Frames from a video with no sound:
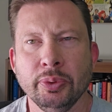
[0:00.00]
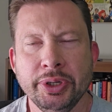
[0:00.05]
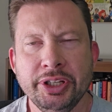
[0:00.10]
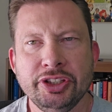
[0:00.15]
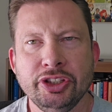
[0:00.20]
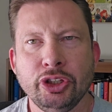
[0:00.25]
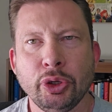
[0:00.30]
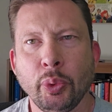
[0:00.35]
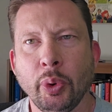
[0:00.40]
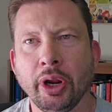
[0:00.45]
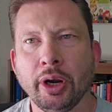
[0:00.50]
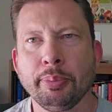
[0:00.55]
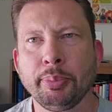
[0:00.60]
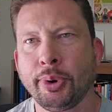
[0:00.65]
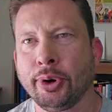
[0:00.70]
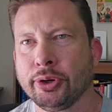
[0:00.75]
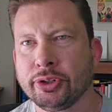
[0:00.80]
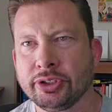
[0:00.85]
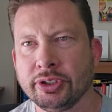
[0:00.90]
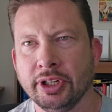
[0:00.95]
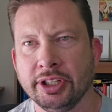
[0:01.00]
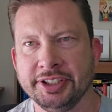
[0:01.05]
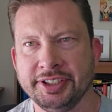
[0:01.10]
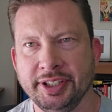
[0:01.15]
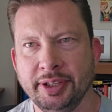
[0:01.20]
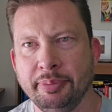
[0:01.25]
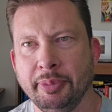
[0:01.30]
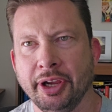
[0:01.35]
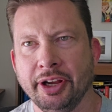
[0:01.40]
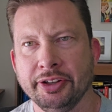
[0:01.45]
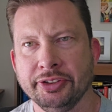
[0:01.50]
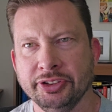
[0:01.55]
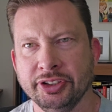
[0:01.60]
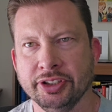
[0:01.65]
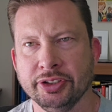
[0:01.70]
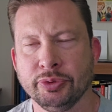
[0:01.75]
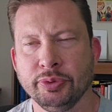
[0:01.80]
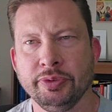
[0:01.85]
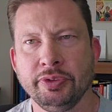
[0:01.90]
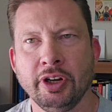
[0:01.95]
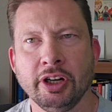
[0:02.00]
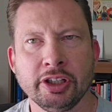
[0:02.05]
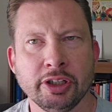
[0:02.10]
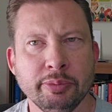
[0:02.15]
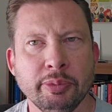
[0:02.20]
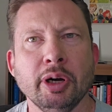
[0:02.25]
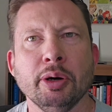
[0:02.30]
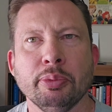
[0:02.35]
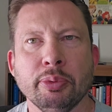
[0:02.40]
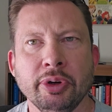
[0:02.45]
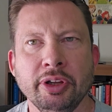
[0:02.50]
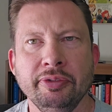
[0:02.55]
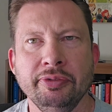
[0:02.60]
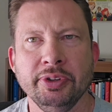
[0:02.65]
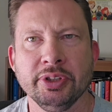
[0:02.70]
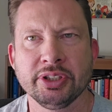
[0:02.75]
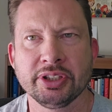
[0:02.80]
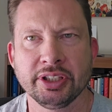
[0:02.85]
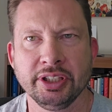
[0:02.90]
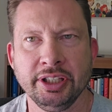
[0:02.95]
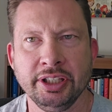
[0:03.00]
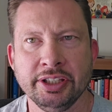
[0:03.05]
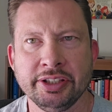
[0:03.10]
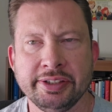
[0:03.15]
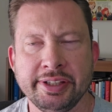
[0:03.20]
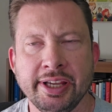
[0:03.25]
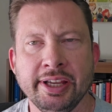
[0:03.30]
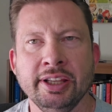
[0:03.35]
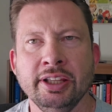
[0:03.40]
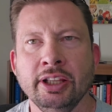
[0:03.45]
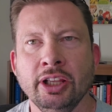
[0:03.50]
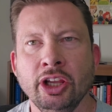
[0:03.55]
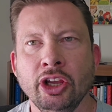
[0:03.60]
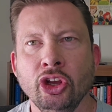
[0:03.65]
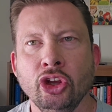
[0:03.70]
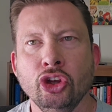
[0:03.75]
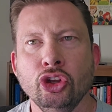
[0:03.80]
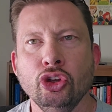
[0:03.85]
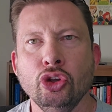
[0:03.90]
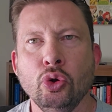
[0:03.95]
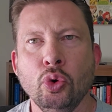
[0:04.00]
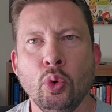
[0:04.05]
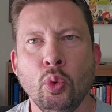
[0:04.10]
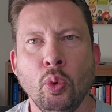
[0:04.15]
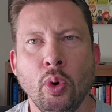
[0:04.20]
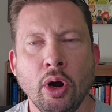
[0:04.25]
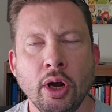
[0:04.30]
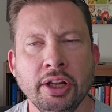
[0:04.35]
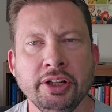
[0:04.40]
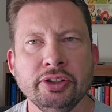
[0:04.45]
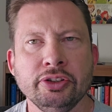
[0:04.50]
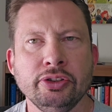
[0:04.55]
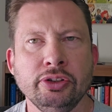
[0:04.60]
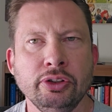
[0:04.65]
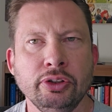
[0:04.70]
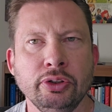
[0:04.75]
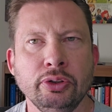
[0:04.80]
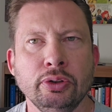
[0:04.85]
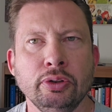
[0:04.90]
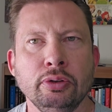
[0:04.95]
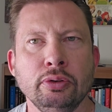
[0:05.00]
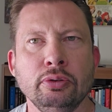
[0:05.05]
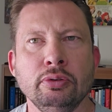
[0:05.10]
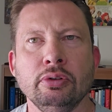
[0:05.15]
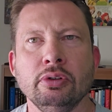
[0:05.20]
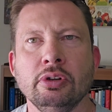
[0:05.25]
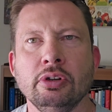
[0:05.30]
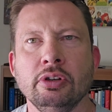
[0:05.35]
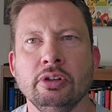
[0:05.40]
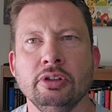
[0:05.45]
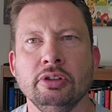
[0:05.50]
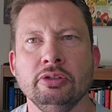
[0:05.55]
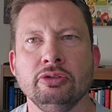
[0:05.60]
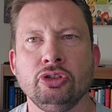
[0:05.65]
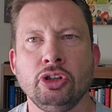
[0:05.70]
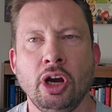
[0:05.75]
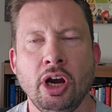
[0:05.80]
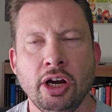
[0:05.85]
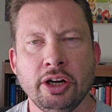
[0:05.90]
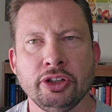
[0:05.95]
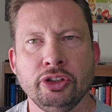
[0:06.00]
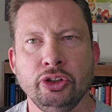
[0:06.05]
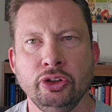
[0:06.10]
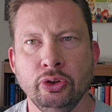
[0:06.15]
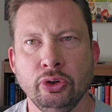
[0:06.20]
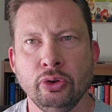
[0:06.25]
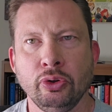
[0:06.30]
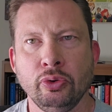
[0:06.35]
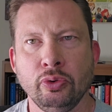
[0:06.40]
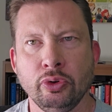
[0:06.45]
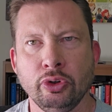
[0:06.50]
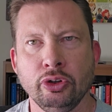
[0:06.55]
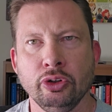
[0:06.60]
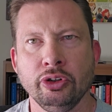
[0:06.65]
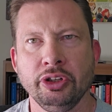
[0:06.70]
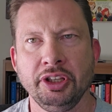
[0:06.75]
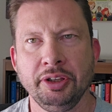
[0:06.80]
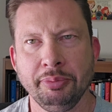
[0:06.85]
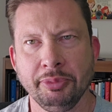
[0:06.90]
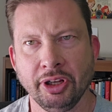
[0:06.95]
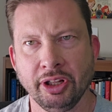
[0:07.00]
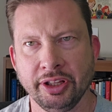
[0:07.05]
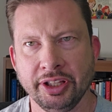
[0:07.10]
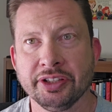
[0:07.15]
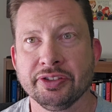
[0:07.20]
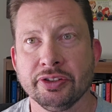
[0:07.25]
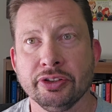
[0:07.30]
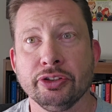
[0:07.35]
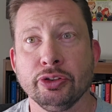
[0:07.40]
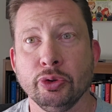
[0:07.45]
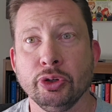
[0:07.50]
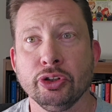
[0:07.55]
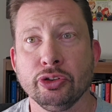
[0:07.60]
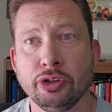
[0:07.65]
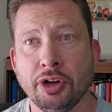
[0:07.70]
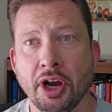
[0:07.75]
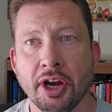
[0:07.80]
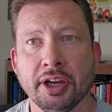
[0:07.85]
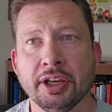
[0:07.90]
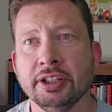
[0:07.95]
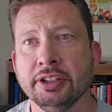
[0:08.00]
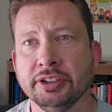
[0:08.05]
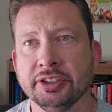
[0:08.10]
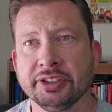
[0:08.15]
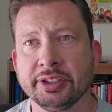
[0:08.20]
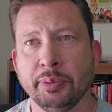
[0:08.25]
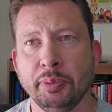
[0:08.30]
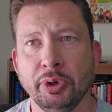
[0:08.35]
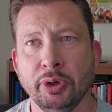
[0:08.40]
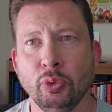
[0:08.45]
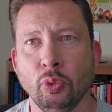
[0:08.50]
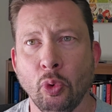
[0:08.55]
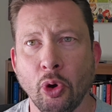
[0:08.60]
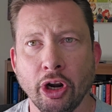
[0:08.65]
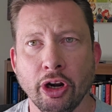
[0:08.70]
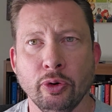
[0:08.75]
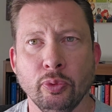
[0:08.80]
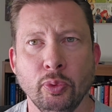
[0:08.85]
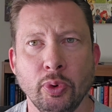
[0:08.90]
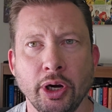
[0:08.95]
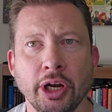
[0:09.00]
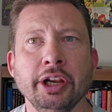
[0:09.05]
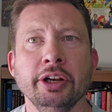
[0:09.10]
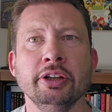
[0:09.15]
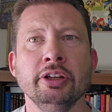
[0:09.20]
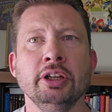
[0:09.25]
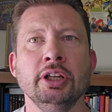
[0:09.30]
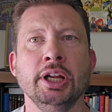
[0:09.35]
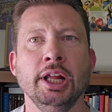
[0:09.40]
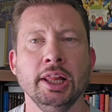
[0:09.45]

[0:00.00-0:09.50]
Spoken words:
the reason you want to personalize emails, as we talked about previously, is that you want to talk to your email list as though you're talking to someone one on one,